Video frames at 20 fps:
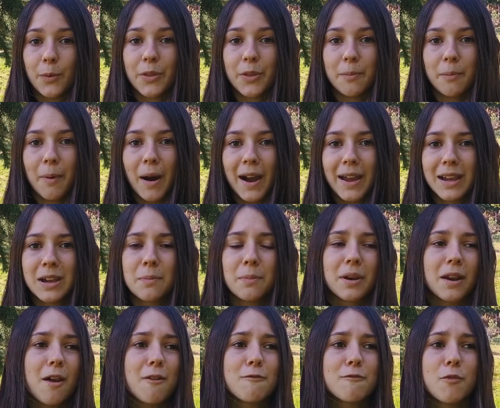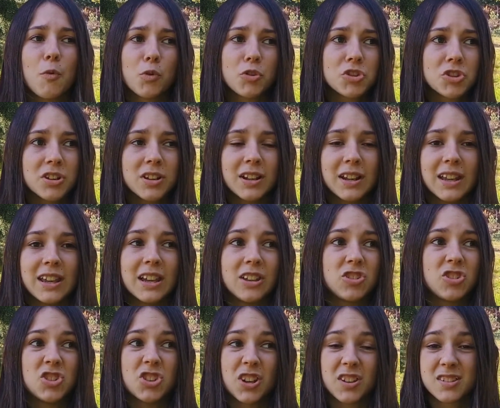with a mic, but unfortunately, it
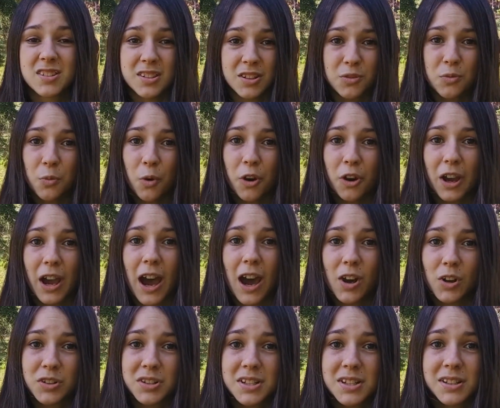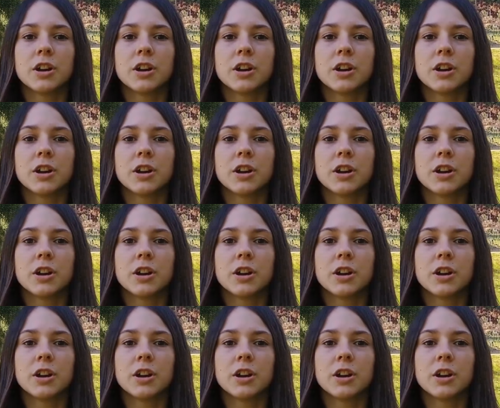just didn't work out.